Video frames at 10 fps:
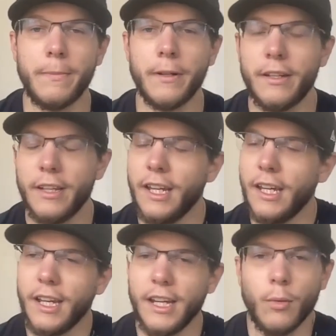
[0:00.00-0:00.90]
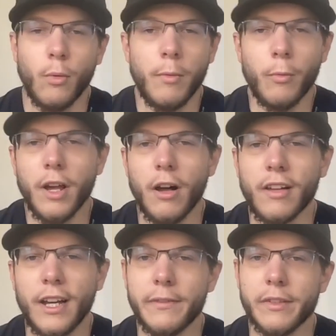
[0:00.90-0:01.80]
But hey, I mean, we all
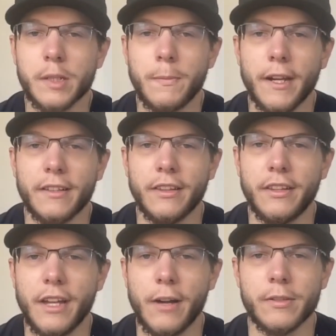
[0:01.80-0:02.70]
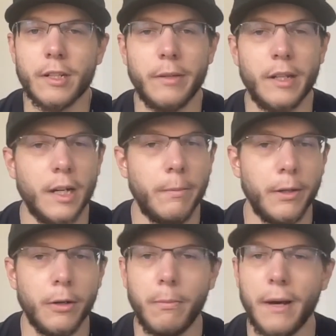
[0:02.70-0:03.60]
kind of expected that was going to be an
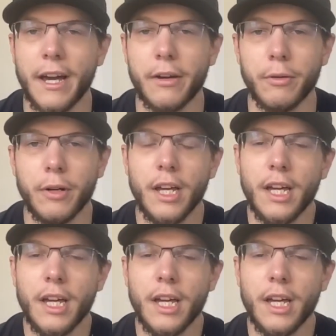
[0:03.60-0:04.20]
uphill battle